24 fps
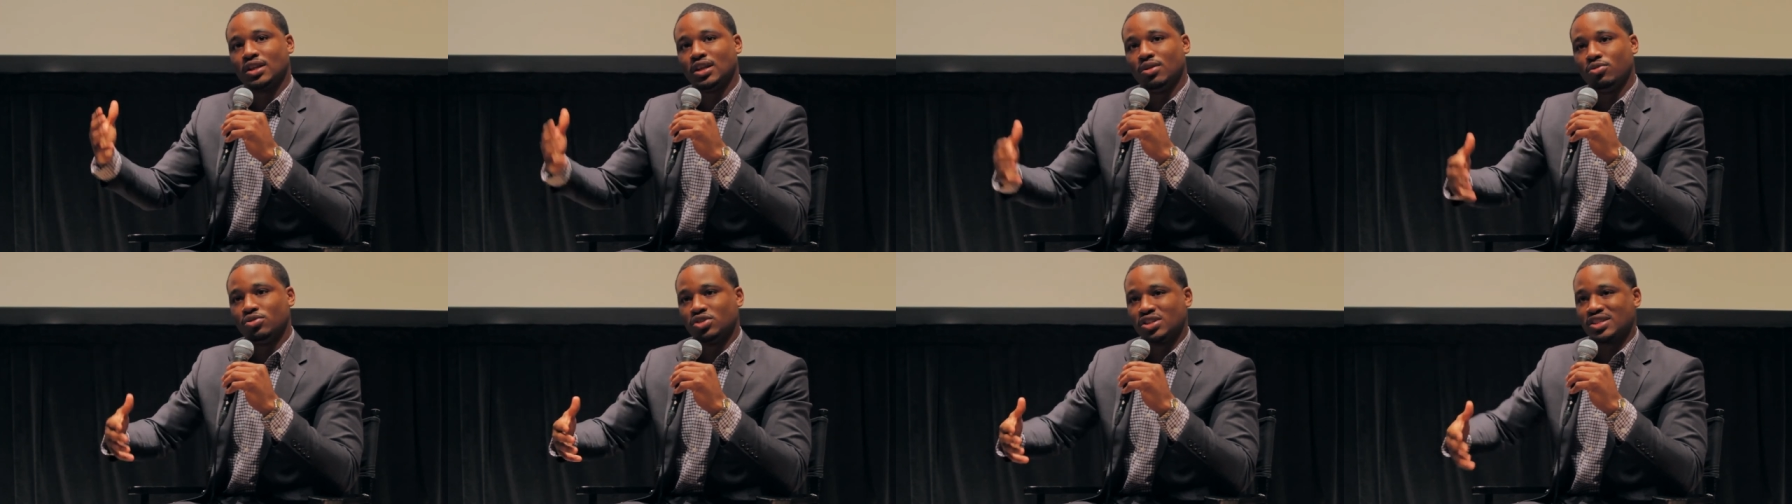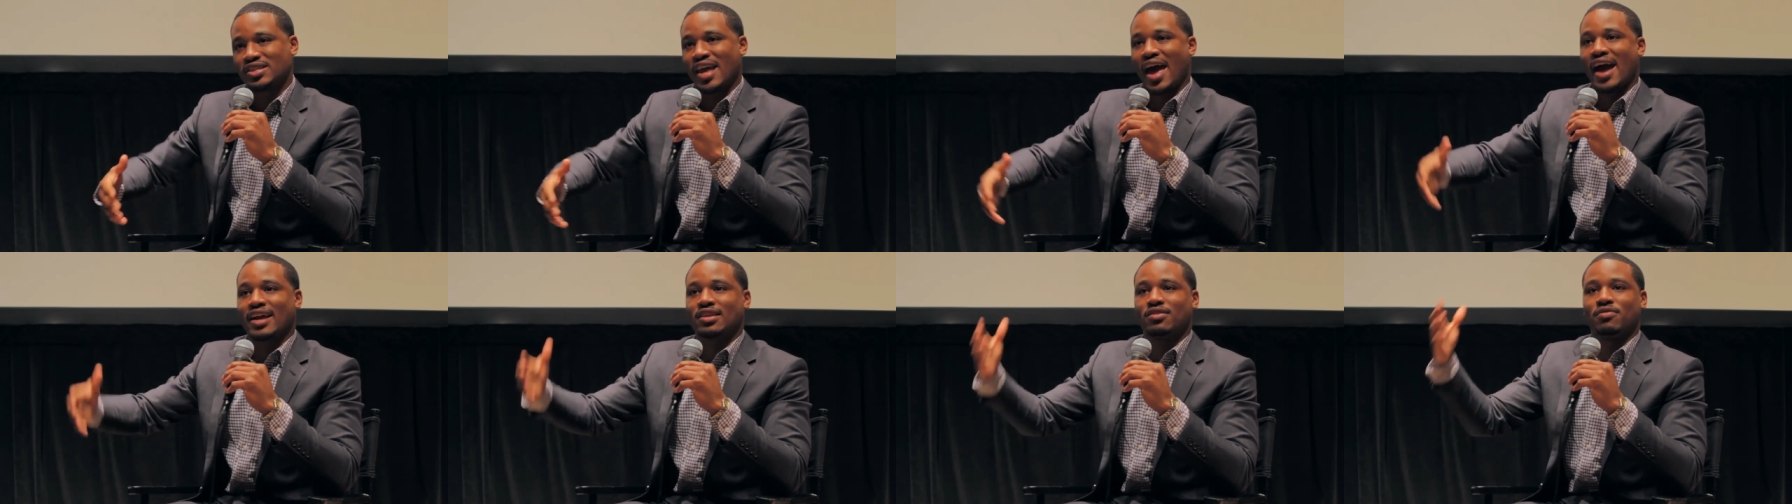He was this
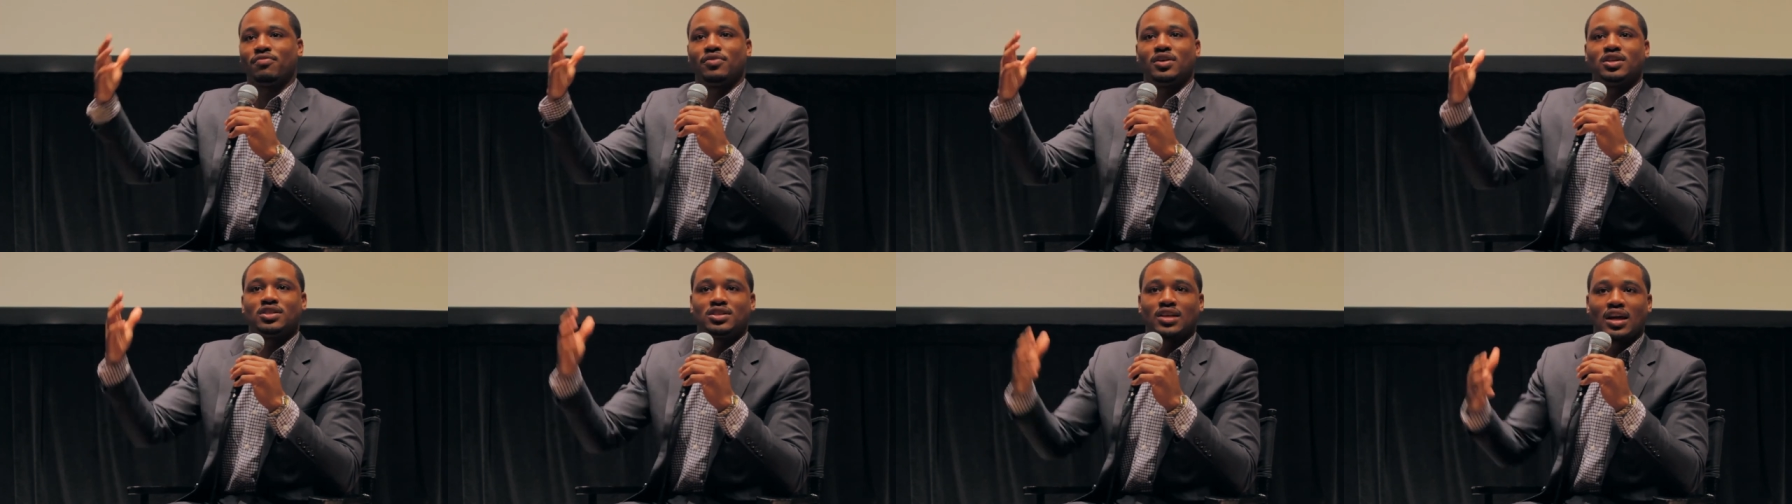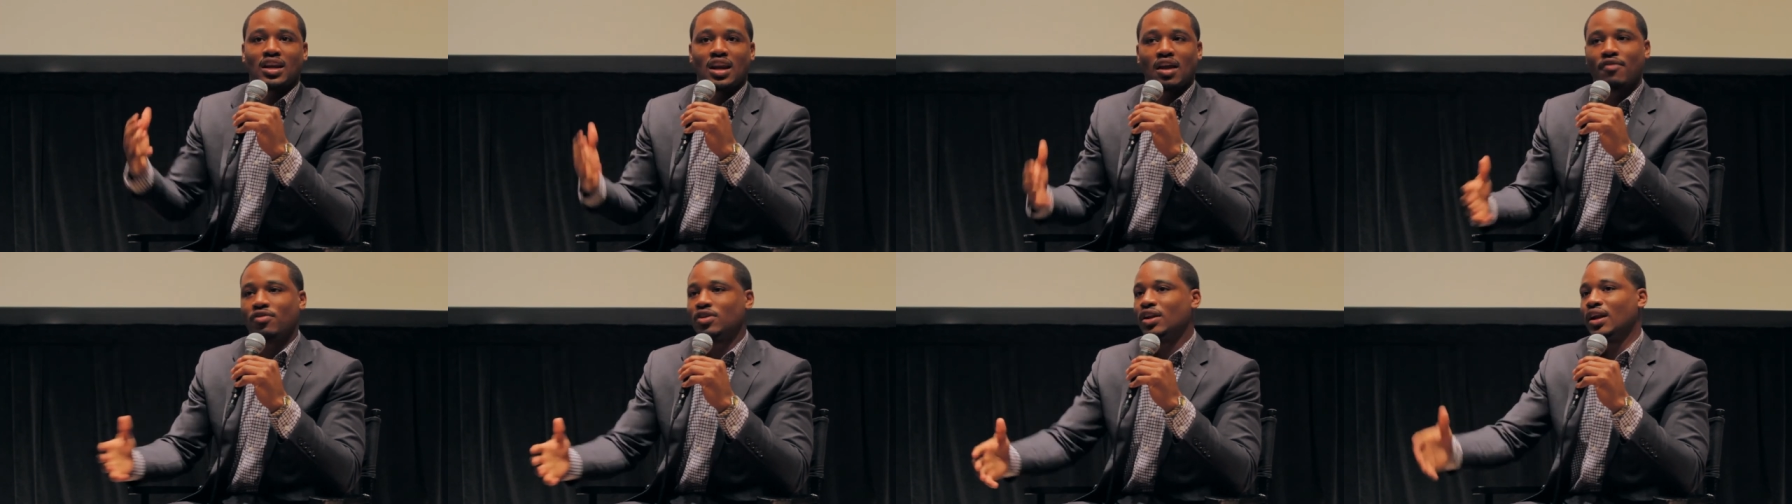activist
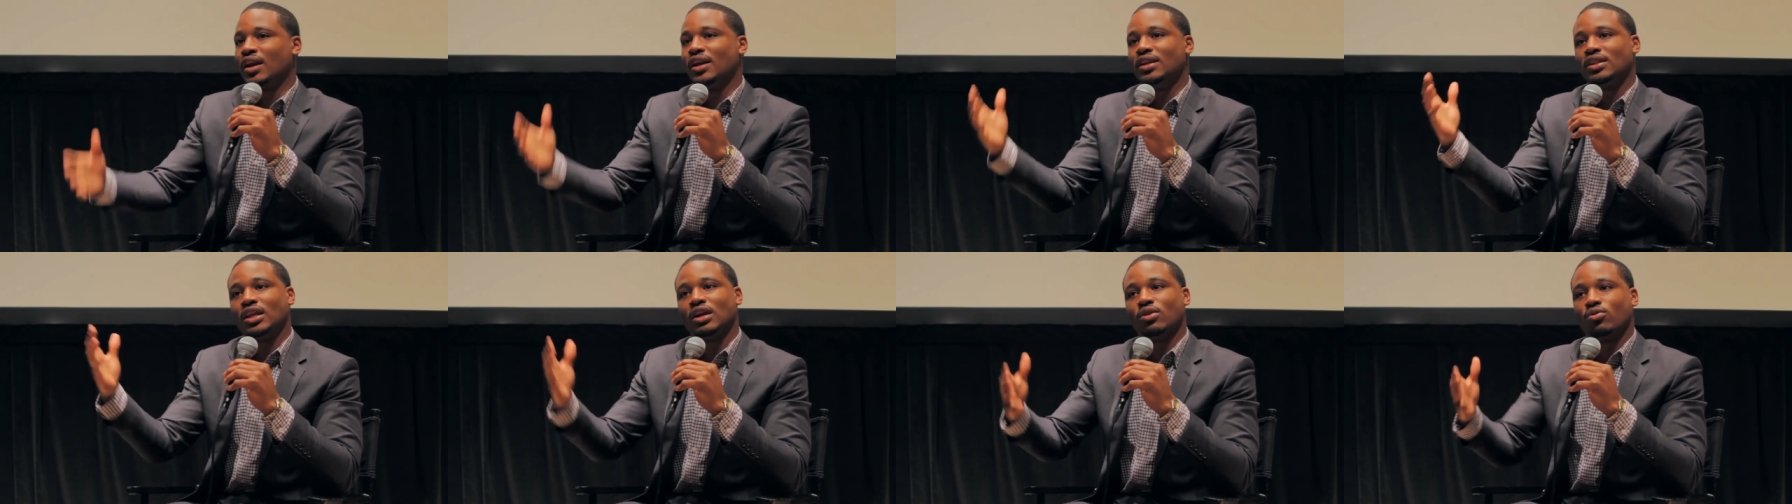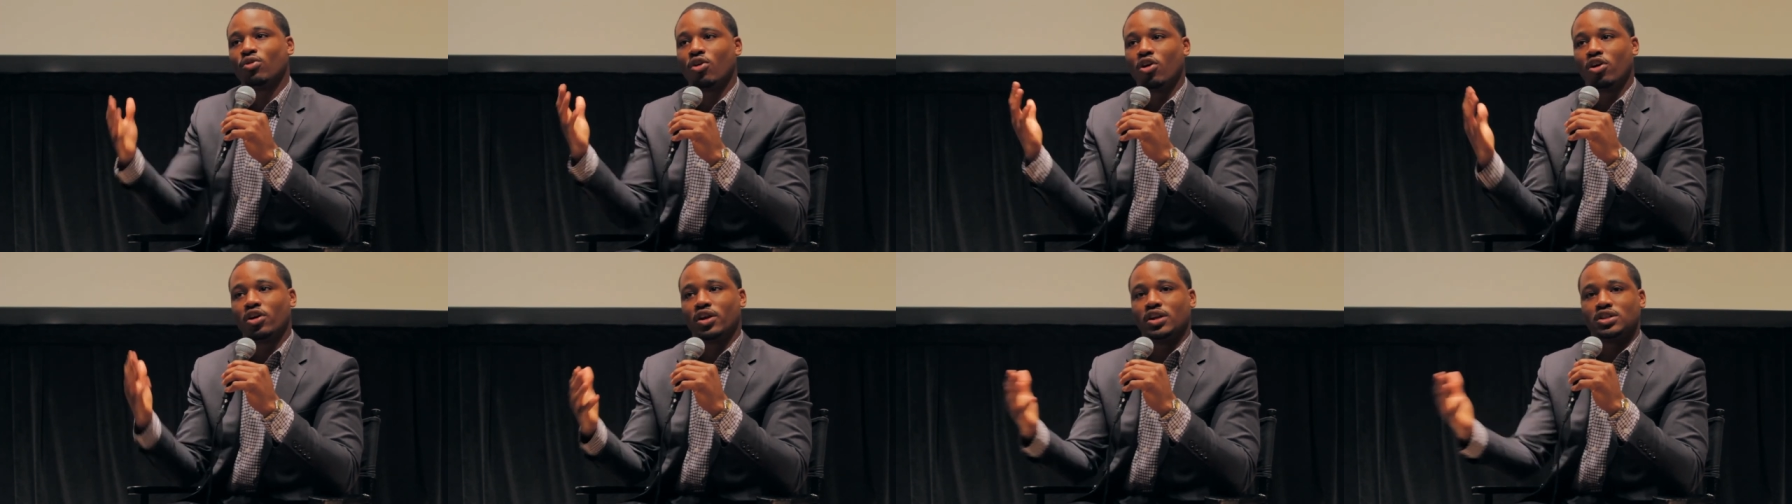that never done anything
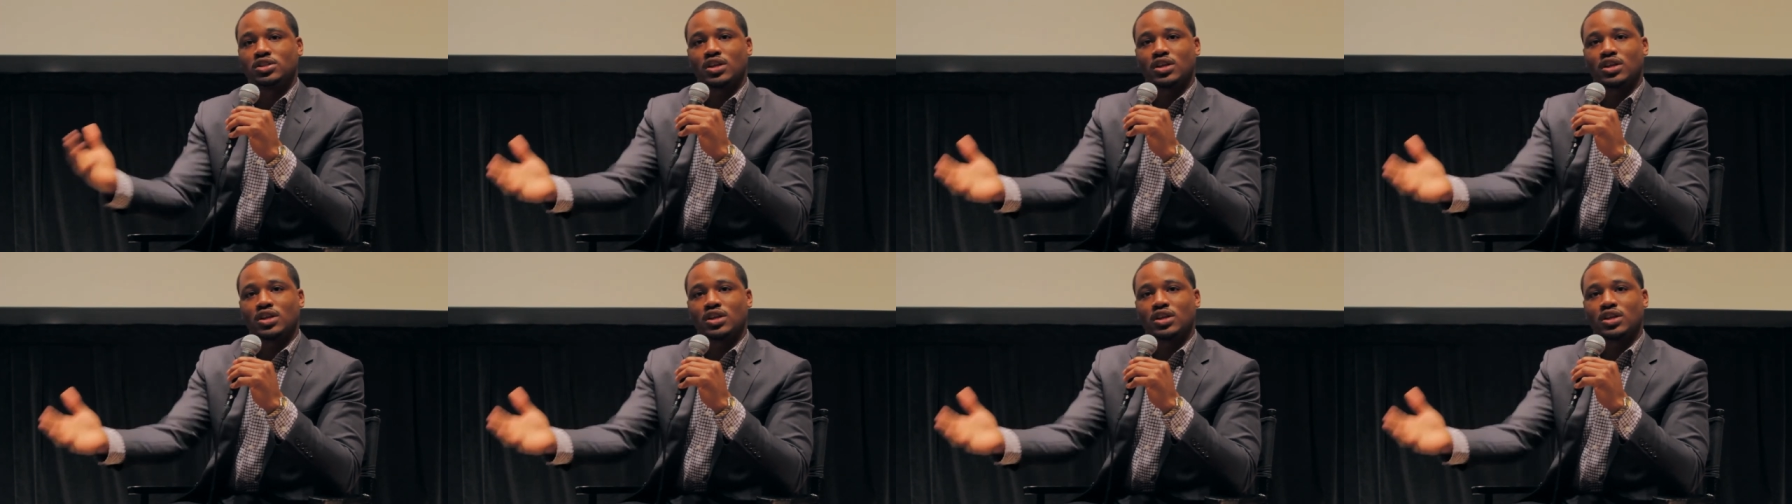wrong in